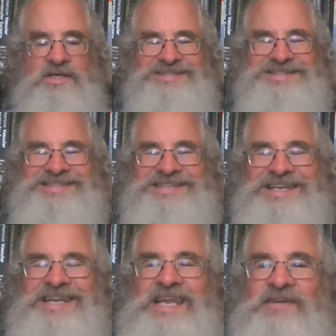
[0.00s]
is a
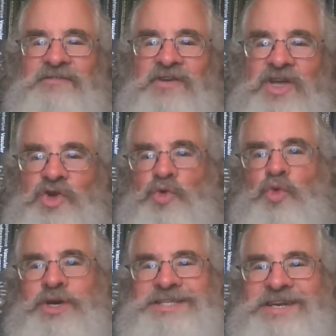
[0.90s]
significant
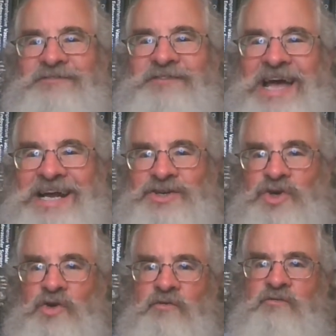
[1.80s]
risk
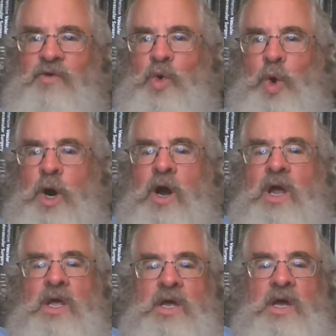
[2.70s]
factor for
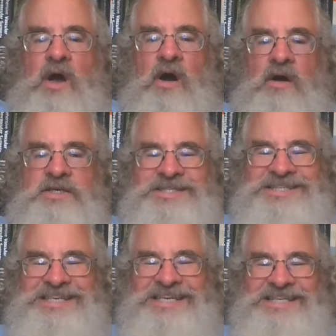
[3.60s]
heart
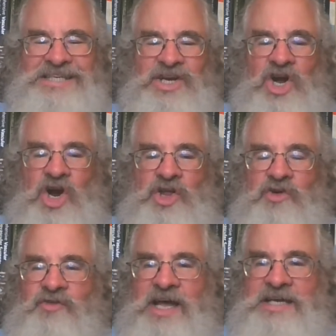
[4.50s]
disease and
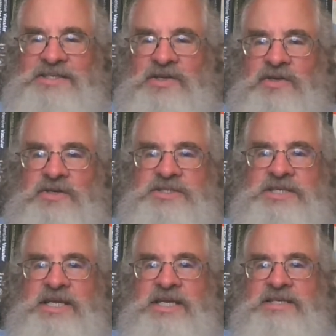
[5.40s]
cardiovascular
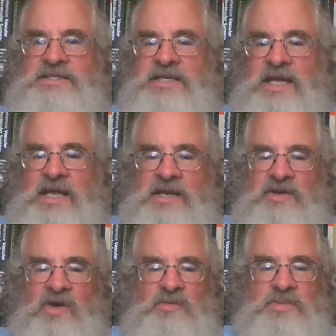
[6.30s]
disease, and
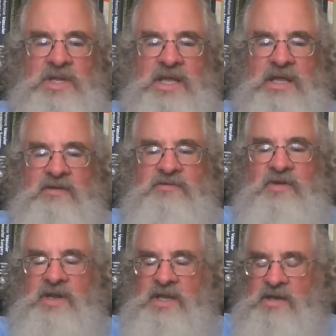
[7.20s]
don't believe
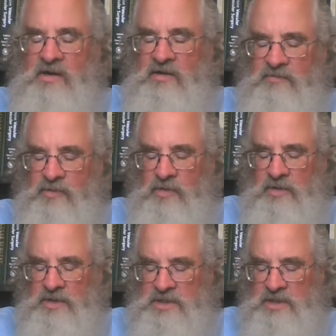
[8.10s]
any carnivore
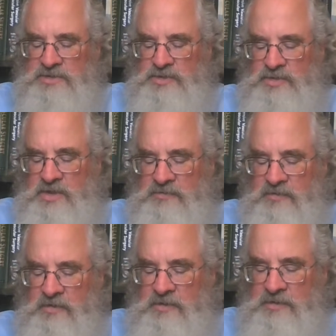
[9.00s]
that tells you
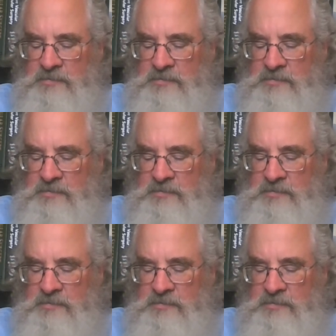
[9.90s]
different.